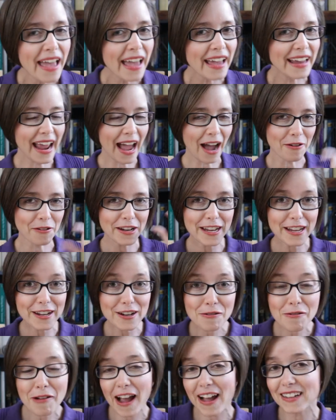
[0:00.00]
and how it
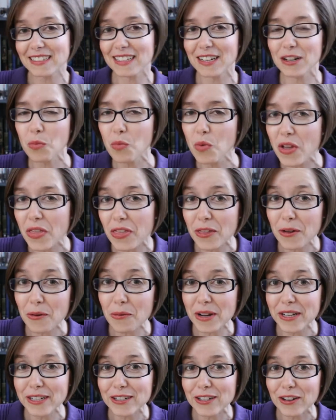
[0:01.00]
interacted with the
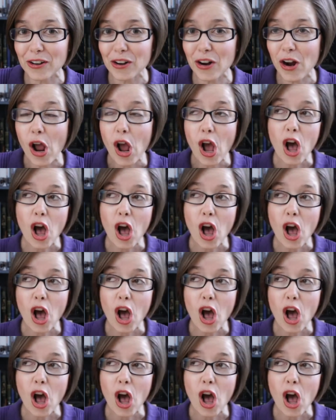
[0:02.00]
winter